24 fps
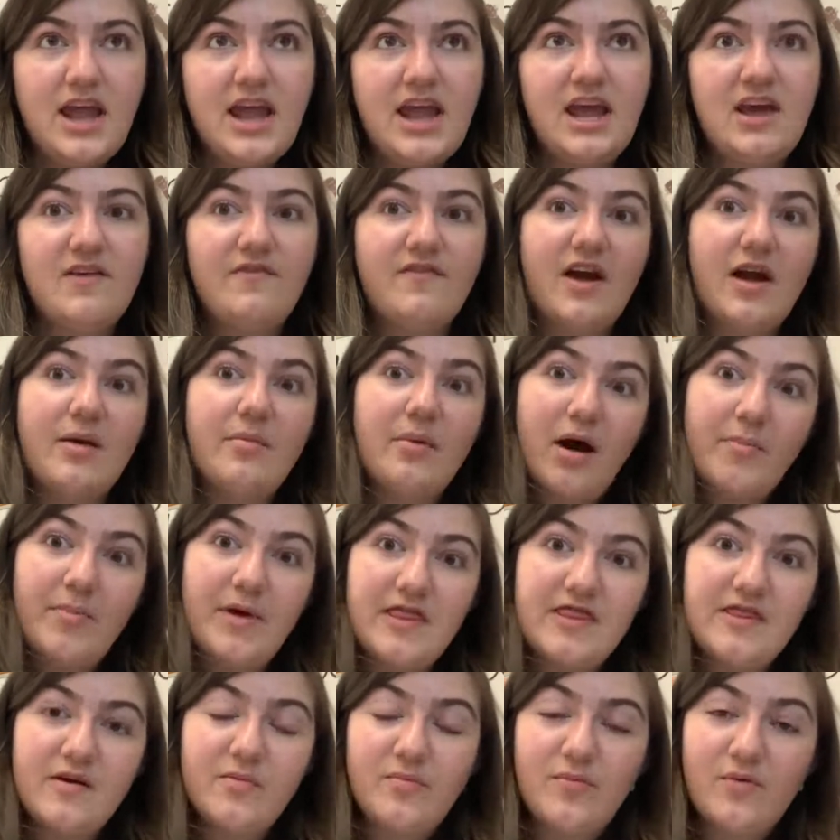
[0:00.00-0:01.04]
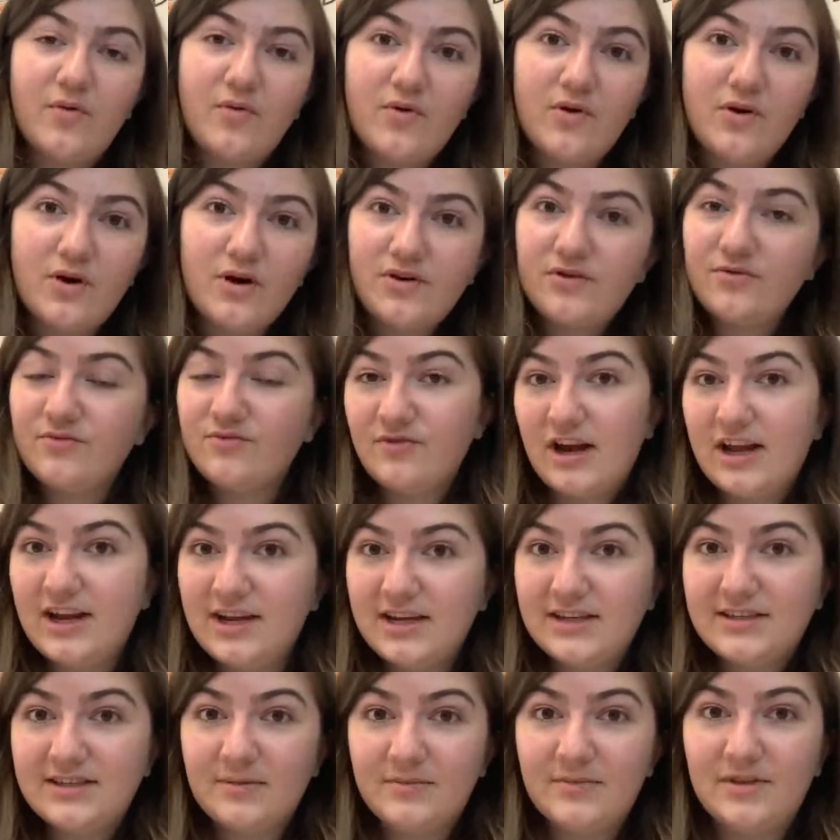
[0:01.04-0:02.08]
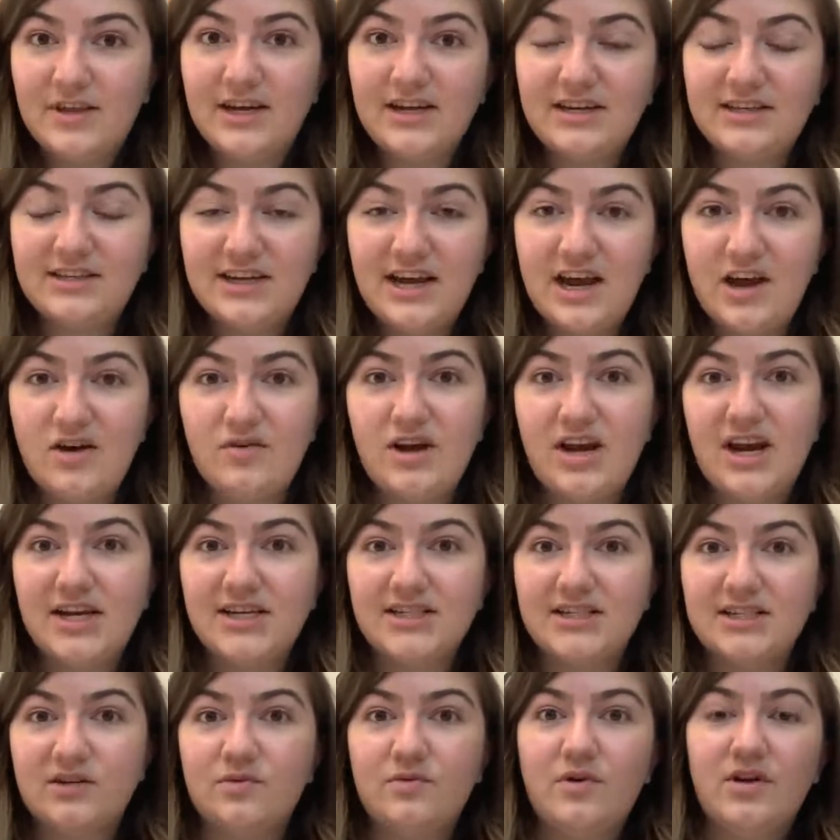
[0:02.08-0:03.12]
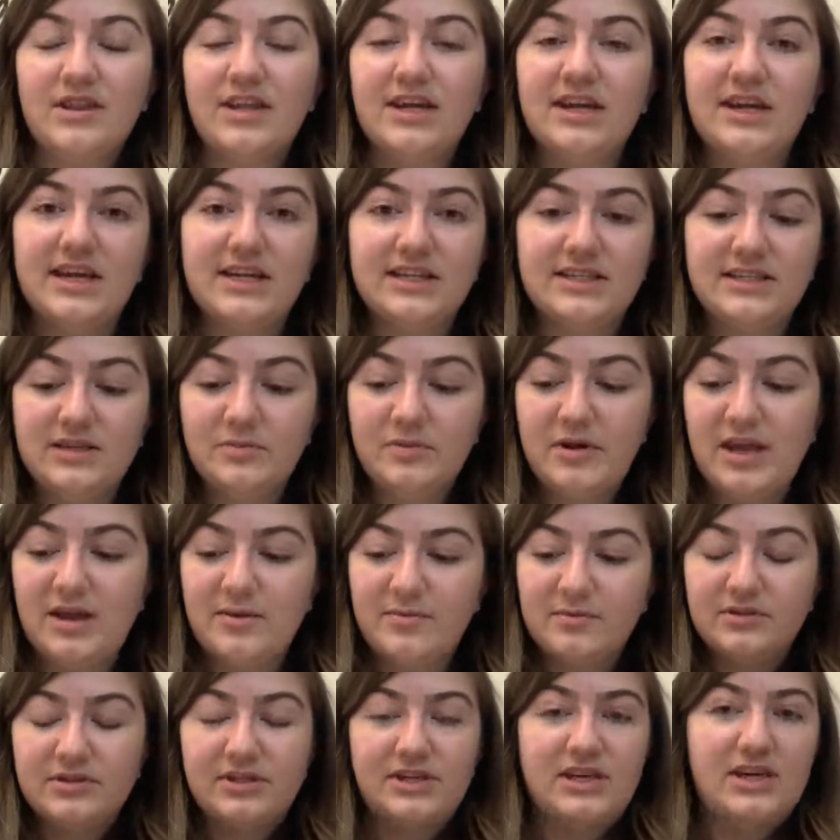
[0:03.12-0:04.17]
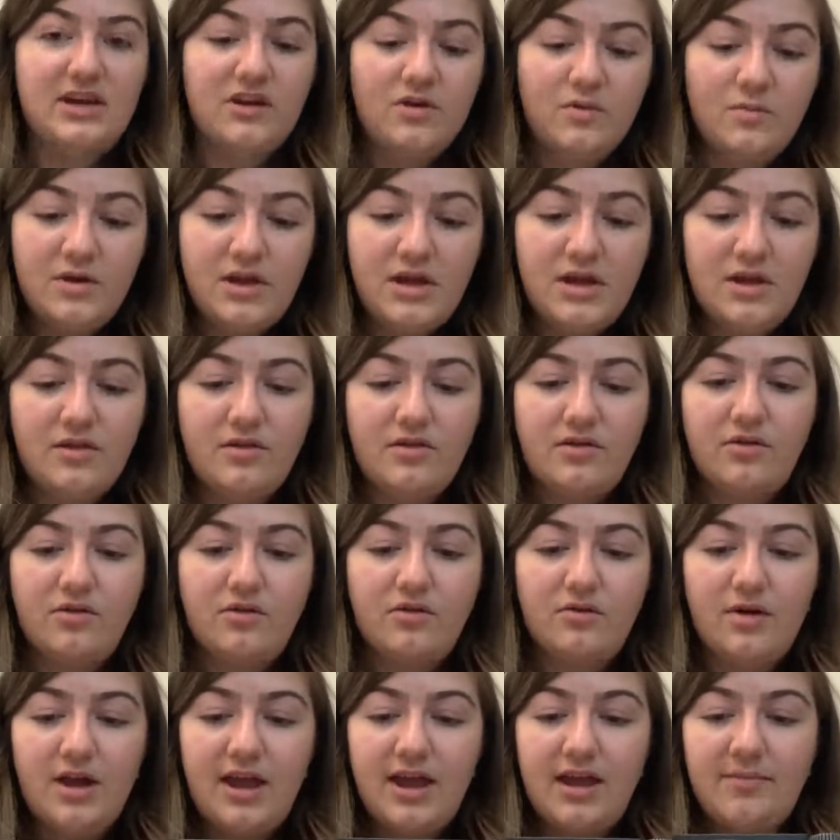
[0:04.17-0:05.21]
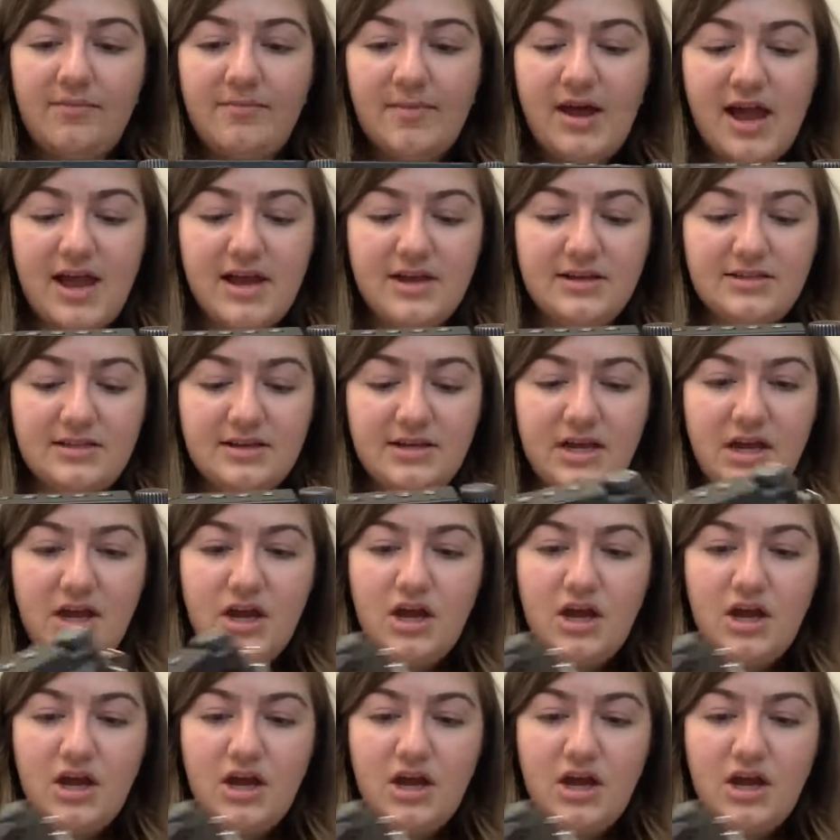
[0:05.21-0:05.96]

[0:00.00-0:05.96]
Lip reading: if I'm up at the board writing something down and I still want the kids to be able to hear me through a mask.